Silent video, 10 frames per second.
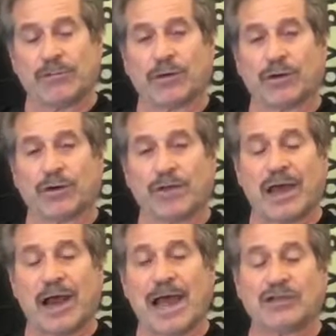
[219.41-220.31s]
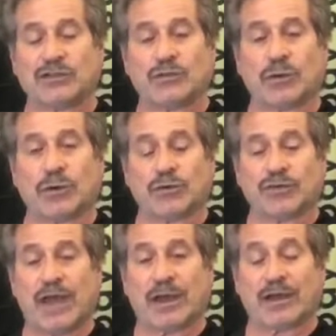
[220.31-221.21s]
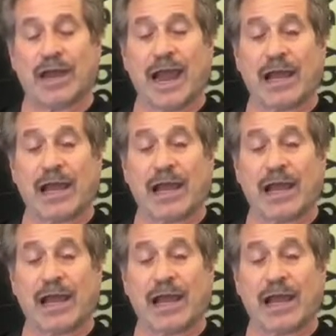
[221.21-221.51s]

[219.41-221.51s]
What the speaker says: for that has tools that can